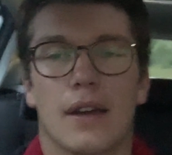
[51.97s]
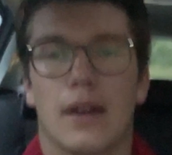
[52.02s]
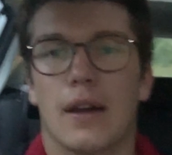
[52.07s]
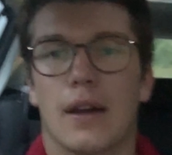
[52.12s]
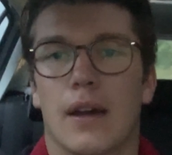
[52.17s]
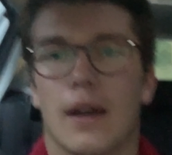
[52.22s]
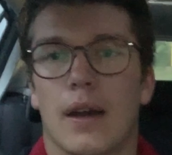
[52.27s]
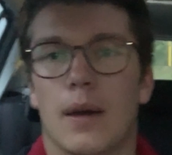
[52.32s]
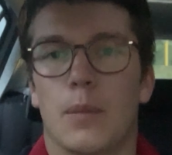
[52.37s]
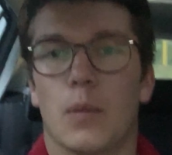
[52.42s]

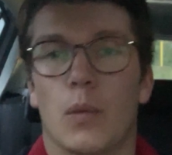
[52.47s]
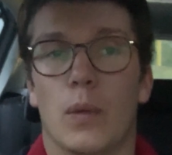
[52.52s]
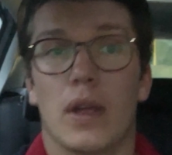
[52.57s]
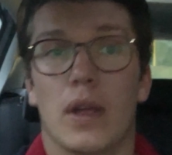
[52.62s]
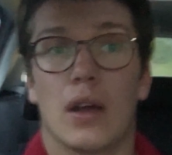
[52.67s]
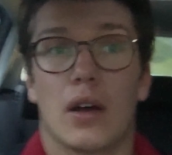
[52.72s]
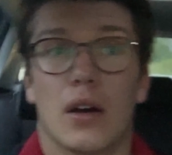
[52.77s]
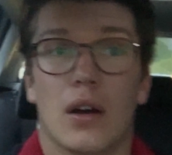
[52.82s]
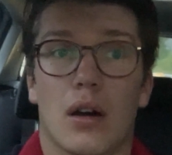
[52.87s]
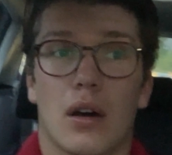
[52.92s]
Um,
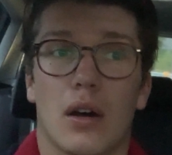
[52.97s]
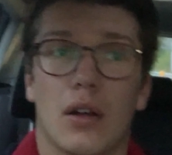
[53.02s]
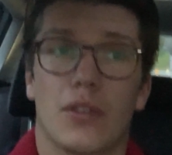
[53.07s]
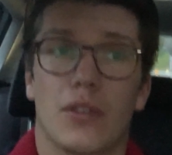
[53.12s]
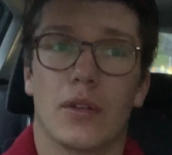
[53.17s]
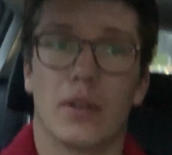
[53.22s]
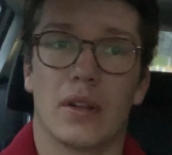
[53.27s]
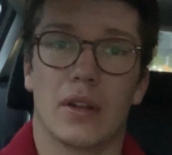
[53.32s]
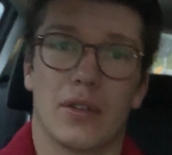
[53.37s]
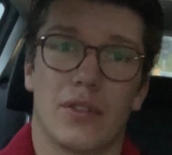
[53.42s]
we are
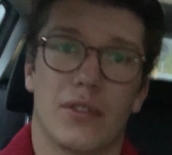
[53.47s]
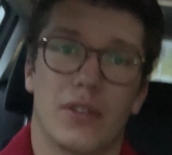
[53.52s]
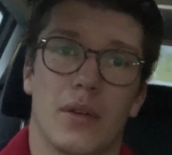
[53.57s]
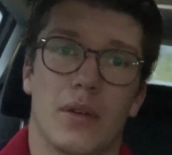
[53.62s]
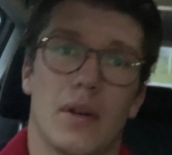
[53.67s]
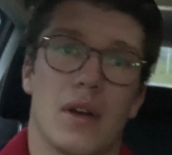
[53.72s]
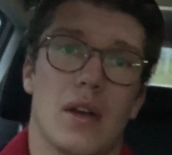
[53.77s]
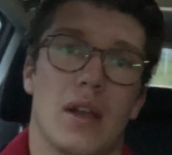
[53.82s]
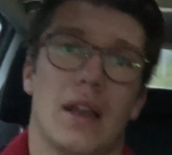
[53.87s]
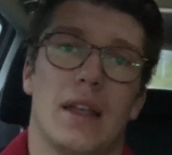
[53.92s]
doing this so
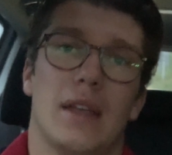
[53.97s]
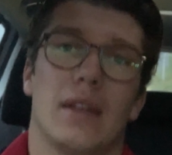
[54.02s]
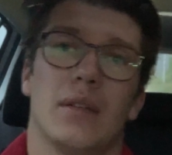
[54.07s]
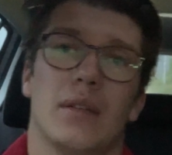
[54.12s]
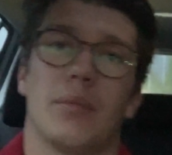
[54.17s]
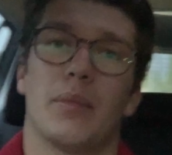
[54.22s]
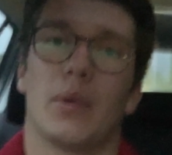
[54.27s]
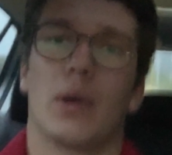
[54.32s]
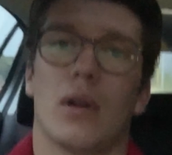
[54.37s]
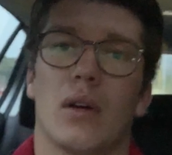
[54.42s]
early
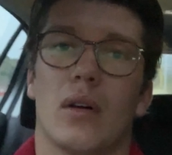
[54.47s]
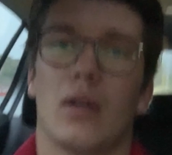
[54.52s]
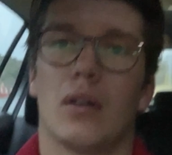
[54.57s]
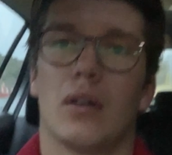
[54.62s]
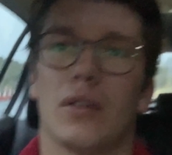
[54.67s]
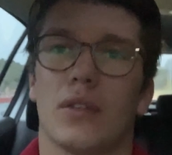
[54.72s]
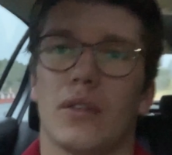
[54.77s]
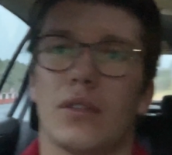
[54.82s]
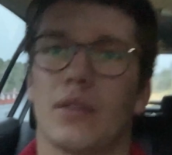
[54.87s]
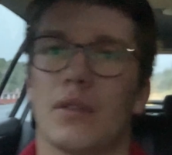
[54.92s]

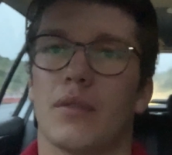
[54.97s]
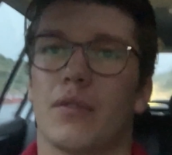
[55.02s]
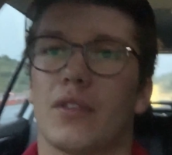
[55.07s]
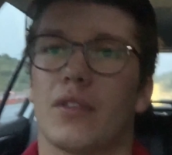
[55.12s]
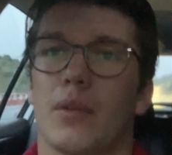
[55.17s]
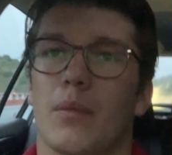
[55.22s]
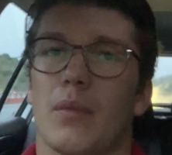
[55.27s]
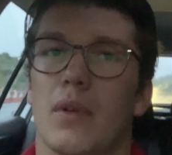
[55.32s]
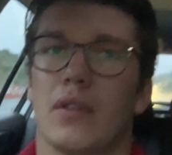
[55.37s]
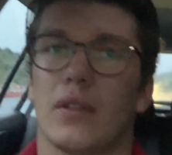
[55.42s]
because for
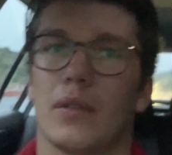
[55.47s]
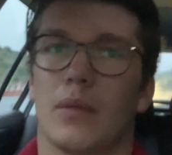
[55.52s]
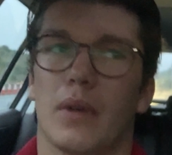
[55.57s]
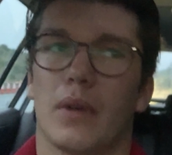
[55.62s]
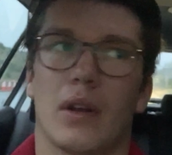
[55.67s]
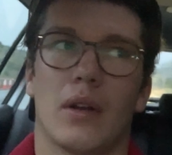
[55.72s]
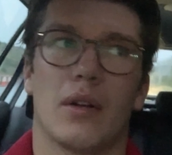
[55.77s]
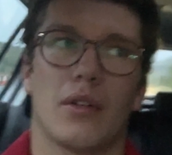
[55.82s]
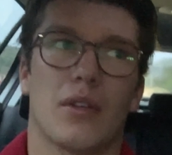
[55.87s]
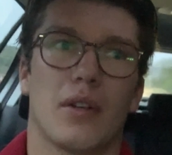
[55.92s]
some reason
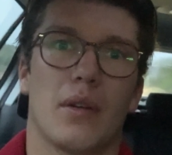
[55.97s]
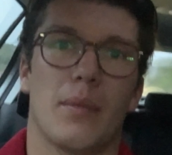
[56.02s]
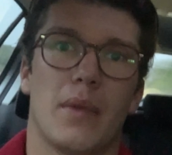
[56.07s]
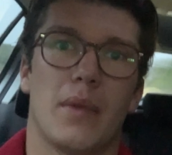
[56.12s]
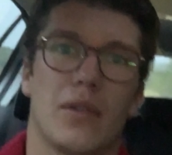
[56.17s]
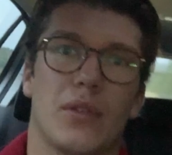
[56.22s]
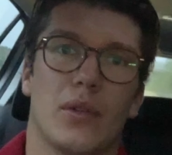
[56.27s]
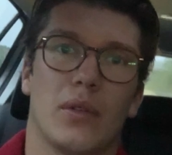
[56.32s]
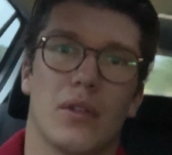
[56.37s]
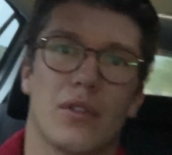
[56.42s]
we're going to try and
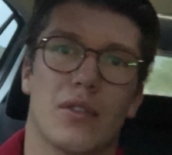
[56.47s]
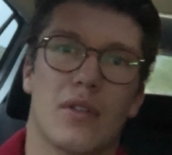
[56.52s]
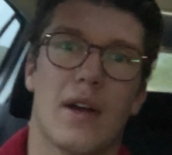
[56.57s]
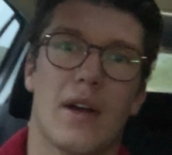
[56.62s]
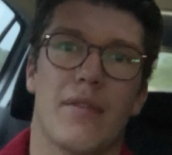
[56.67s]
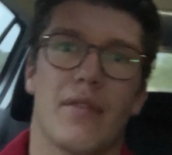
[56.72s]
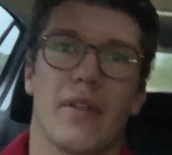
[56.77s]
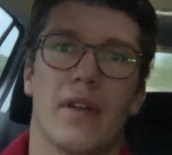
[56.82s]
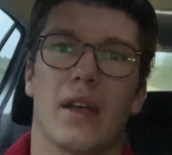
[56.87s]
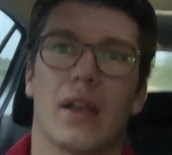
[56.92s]
miss all the
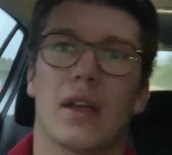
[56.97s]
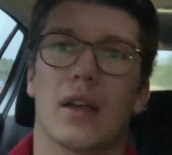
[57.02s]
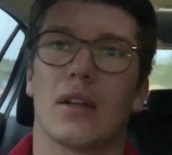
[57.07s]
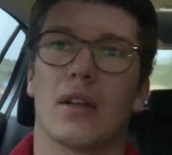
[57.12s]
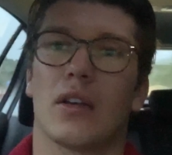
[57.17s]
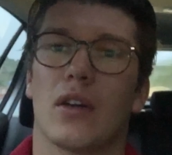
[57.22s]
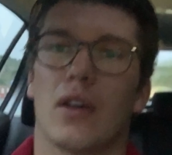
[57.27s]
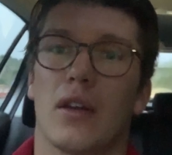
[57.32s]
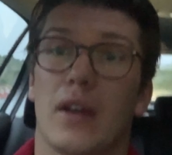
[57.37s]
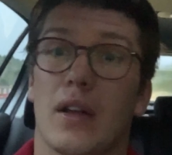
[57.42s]
traffic.
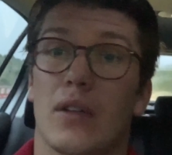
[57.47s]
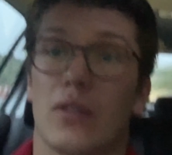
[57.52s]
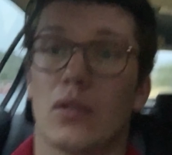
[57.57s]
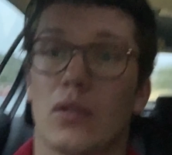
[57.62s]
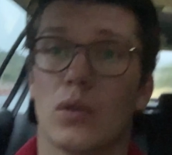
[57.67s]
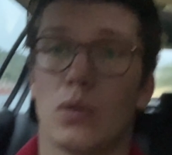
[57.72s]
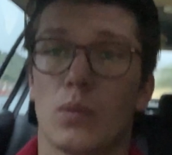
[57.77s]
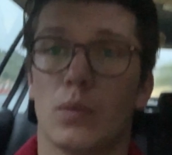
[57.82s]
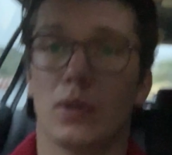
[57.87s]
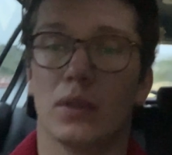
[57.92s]
We're going down to
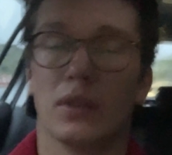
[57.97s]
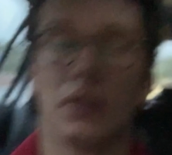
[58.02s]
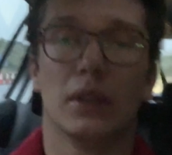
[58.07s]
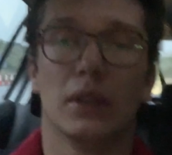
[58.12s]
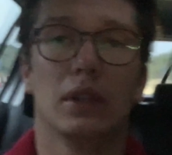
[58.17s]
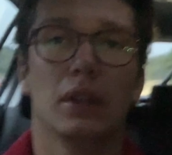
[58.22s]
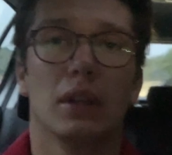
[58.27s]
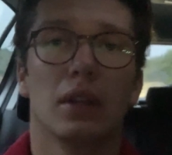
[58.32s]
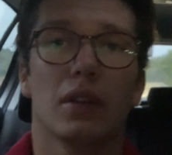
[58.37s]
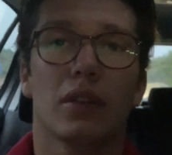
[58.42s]
Cornwall.
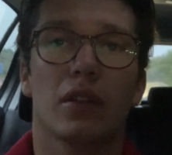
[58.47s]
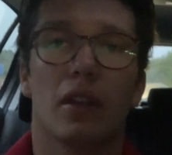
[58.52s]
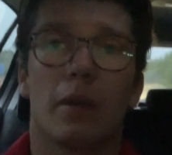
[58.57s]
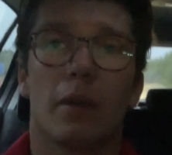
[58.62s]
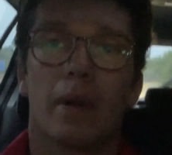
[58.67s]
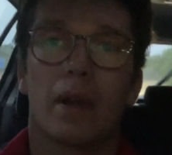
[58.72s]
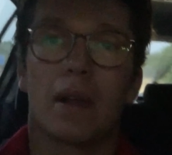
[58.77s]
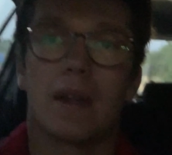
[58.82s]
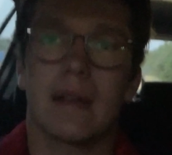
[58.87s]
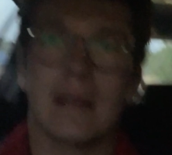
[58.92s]
So
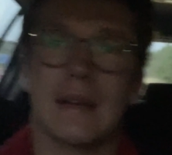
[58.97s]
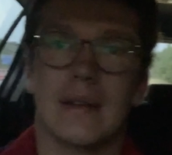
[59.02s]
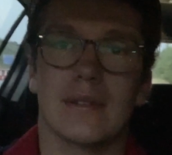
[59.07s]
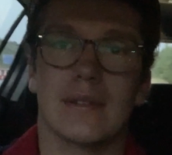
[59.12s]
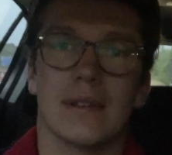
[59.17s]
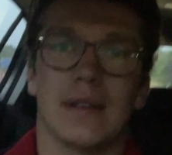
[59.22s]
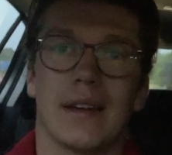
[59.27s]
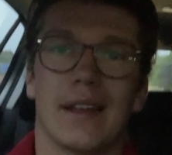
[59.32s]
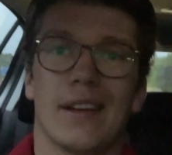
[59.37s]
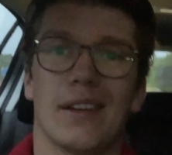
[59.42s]
we're going down
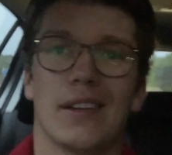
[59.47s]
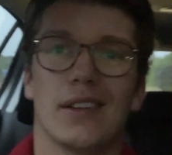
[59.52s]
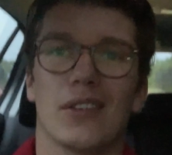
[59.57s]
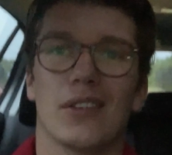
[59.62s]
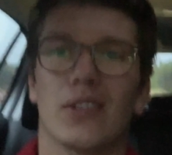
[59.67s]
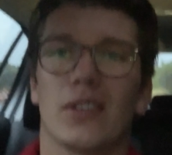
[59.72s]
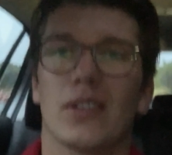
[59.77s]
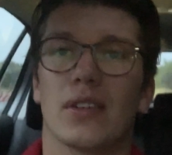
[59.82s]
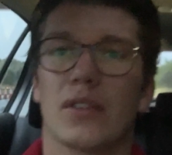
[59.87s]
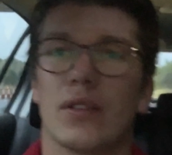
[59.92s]
to
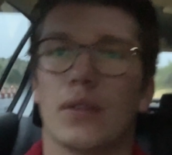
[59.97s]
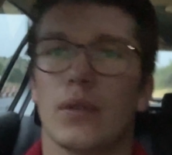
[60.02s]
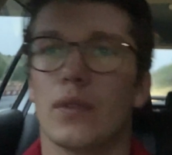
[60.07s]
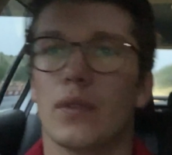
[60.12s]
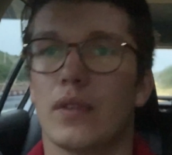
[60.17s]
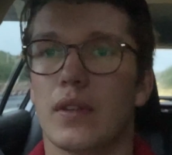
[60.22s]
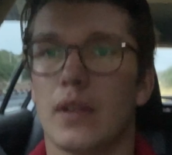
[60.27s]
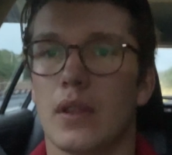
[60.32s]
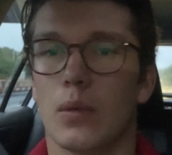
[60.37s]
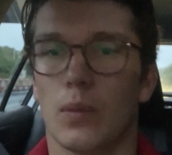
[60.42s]
Lanhydrock to
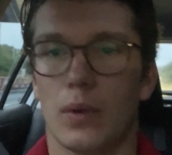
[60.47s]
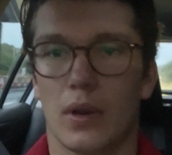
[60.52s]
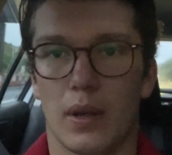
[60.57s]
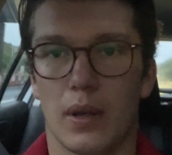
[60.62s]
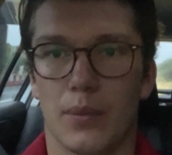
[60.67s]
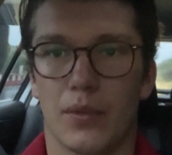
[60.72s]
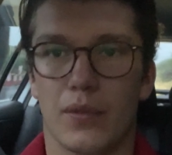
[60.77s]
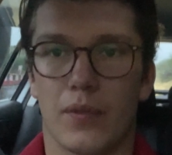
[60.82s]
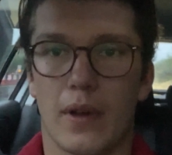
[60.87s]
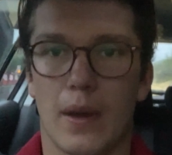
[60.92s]
see the
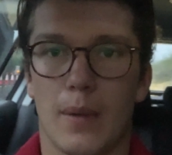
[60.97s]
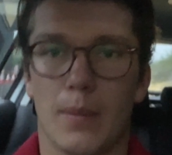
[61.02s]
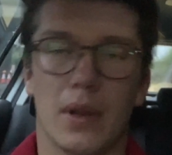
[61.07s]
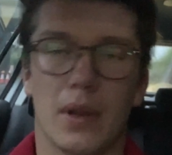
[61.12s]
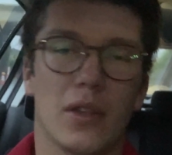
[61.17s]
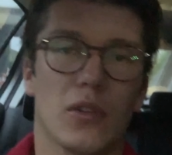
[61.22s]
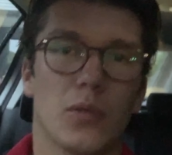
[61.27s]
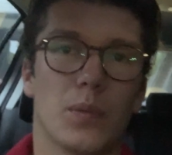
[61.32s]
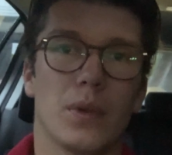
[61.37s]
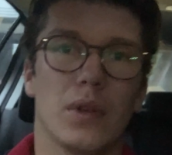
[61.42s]
Williams
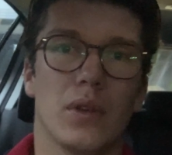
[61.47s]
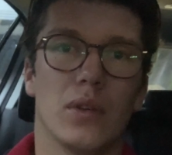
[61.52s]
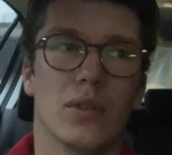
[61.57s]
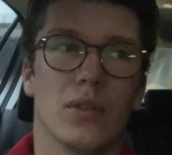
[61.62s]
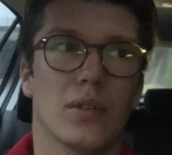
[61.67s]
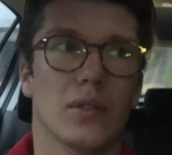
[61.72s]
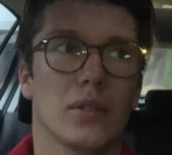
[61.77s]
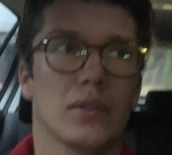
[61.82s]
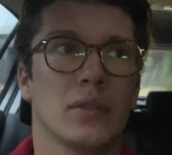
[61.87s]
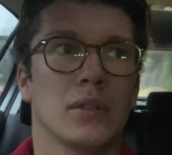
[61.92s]
family as per
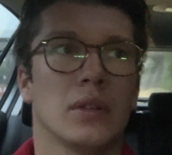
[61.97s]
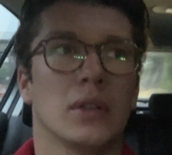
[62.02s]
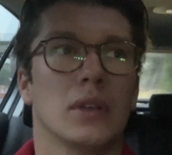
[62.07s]
usual.